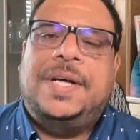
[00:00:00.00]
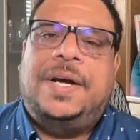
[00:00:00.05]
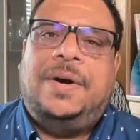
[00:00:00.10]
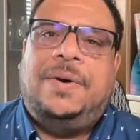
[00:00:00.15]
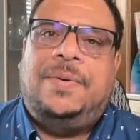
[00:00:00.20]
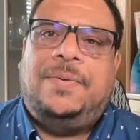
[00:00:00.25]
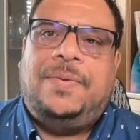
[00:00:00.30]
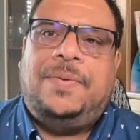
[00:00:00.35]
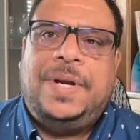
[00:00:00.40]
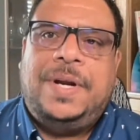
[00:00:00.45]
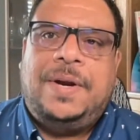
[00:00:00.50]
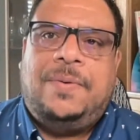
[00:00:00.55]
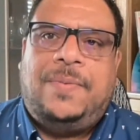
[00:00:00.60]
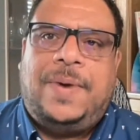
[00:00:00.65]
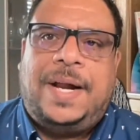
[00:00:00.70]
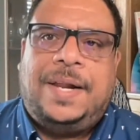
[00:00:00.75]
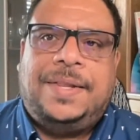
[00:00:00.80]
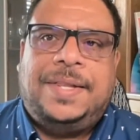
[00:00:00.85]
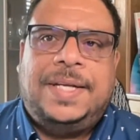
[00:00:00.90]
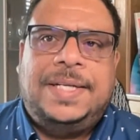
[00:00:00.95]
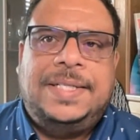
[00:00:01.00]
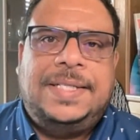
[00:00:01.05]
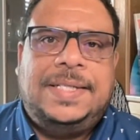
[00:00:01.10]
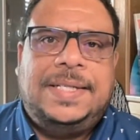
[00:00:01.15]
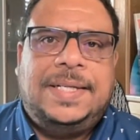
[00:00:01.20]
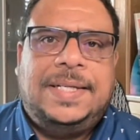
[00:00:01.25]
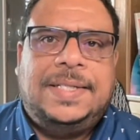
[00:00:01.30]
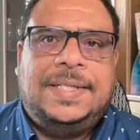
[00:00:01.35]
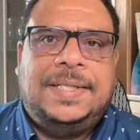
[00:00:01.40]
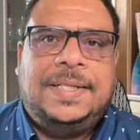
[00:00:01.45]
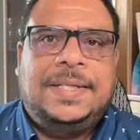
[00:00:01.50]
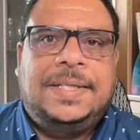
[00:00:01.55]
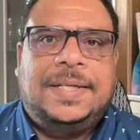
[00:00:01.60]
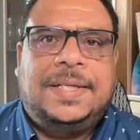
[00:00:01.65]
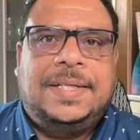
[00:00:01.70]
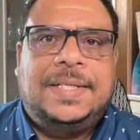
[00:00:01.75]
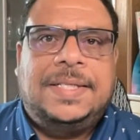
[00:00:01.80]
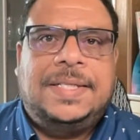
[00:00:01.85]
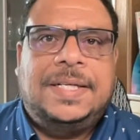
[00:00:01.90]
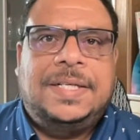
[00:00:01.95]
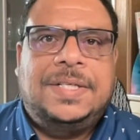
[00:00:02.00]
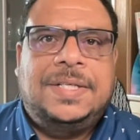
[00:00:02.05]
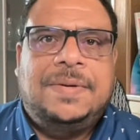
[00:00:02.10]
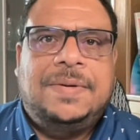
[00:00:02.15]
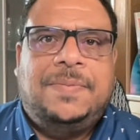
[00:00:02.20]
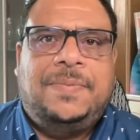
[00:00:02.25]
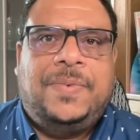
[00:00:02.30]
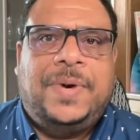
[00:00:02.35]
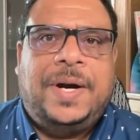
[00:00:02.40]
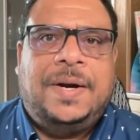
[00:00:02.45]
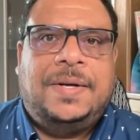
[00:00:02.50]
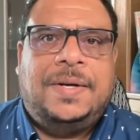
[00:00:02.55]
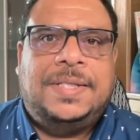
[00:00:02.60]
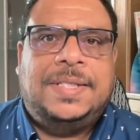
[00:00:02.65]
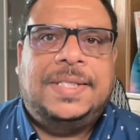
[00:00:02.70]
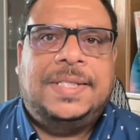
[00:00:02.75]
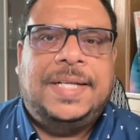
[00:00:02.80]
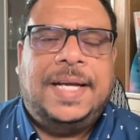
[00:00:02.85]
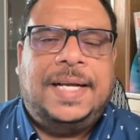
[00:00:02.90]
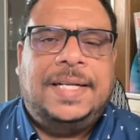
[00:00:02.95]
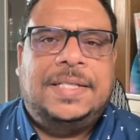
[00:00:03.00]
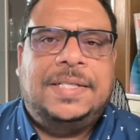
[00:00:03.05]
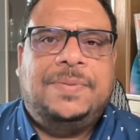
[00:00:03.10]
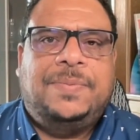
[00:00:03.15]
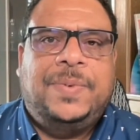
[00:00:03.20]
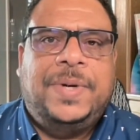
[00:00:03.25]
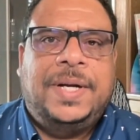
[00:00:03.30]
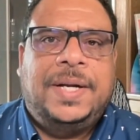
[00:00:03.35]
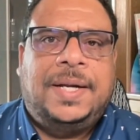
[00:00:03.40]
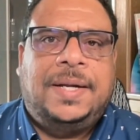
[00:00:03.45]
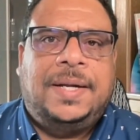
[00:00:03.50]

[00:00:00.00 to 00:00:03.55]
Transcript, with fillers: so, you know, while this isn't a decision where states